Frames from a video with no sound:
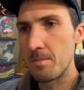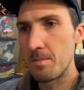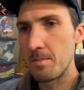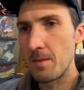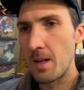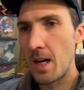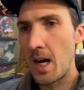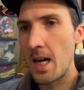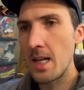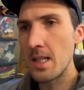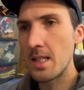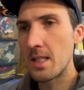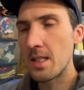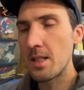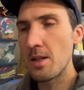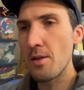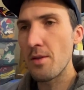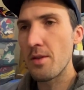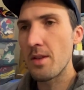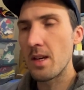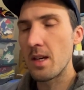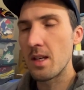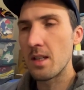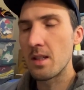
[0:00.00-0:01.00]
I still
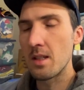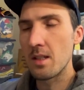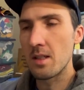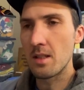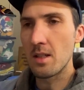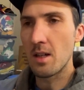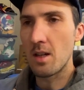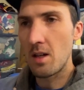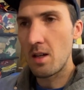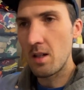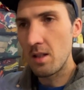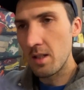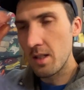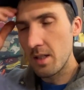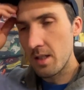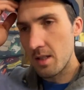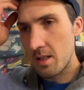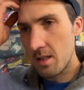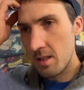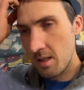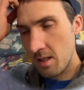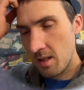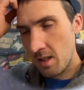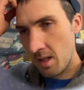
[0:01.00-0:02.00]
think the
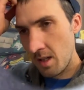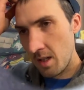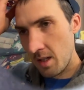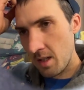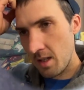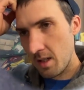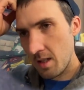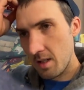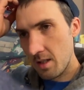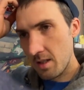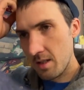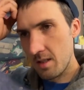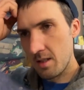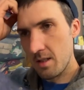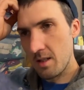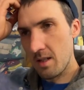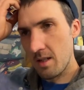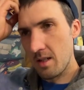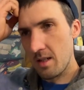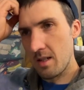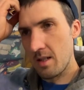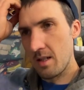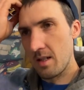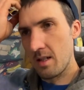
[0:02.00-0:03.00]
tallest,
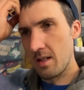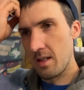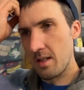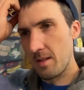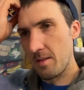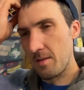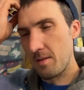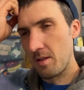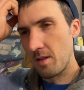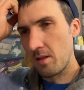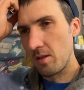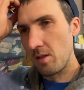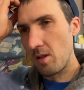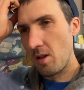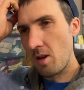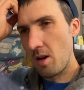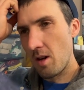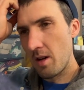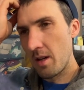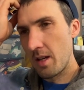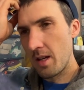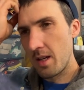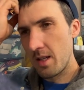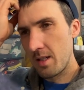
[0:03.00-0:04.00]
the
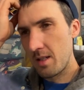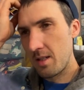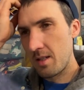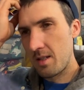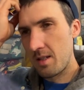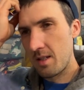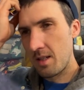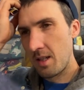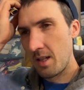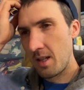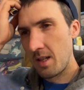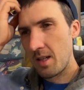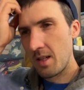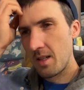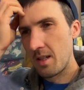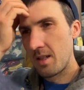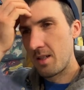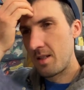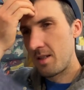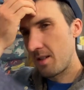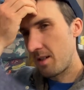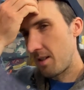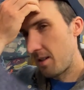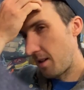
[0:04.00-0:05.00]
longest
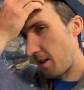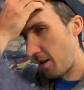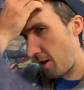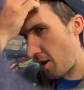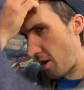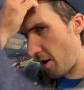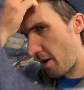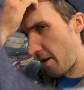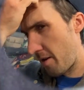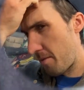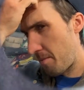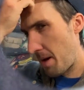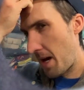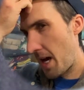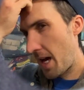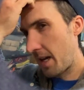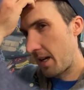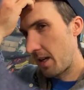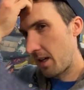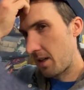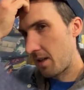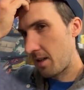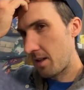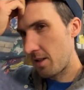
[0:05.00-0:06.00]

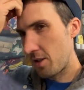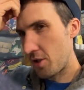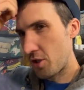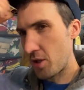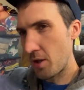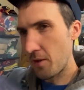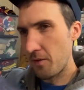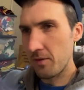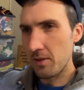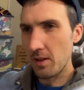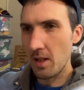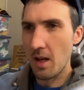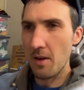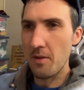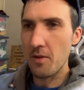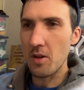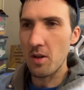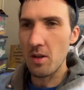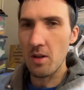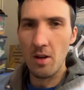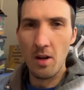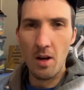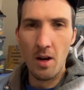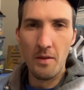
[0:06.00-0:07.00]
automatic shift
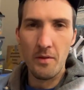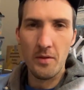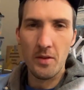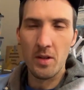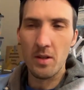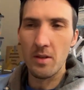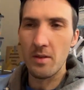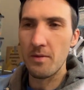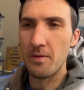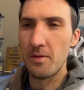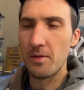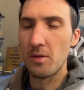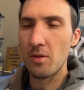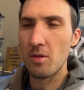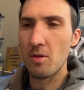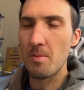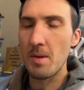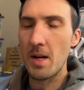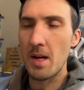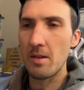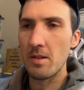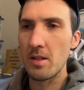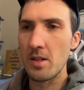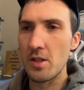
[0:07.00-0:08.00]
lever offered,
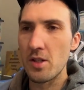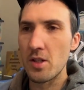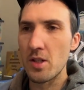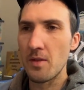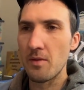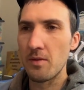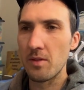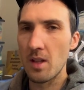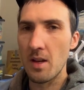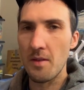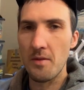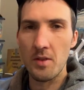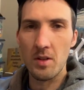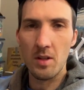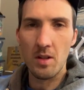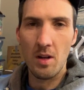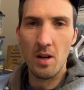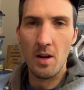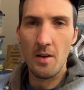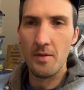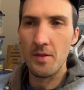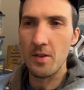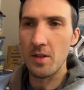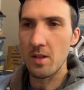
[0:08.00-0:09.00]
floor-mounted shift lever
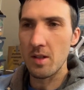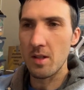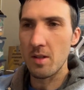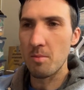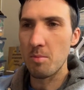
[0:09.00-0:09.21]
offered in a